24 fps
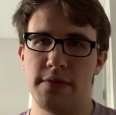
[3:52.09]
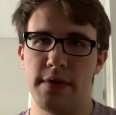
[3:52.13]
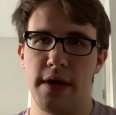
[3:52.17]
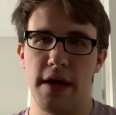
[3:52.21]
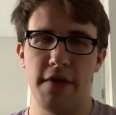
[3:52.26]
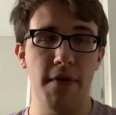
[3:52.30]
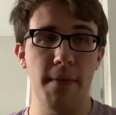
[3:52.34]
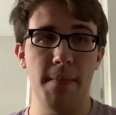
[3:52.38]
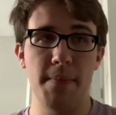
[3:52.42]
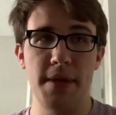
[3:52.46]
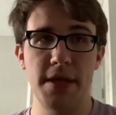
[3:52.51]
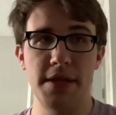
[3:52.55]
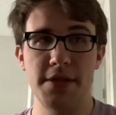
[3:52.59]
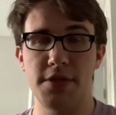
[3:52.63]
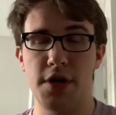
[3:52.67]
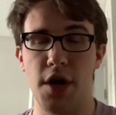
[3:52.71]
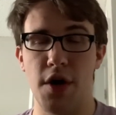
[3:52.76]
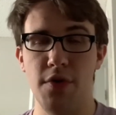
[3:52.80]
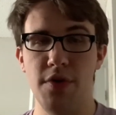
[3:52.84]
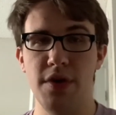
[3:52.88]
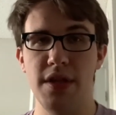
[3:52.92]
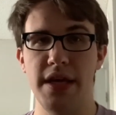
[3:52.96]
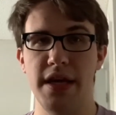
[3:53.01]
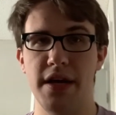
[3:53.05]
If I'm being
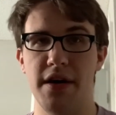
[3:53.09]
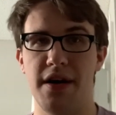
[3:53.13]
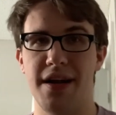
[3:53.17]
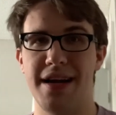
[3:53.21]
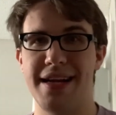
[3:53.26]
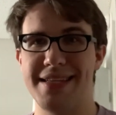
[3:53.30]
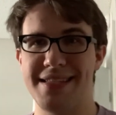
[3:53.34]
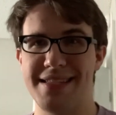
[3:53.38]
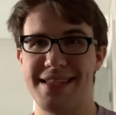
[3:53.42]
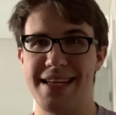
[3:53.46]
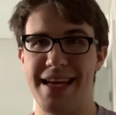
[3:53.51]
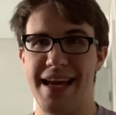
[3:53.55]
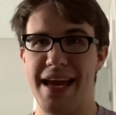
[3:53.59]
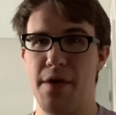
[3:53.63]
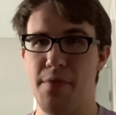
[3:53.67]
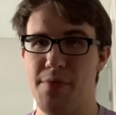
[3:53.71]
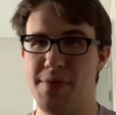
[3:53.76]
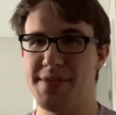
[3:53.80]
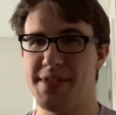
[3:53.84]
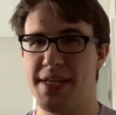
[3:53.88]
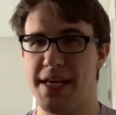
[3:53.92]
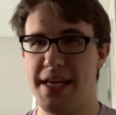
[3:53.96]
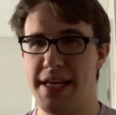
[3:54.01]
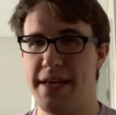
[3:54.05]
totally honest, it
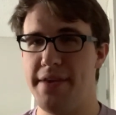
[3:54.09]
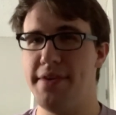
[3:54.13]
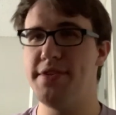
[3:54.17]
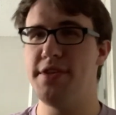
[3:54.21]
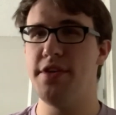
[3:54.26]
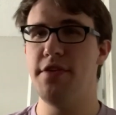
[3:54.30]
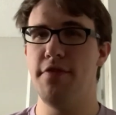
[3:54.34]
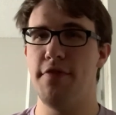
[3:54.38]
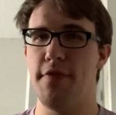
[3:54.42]
was easier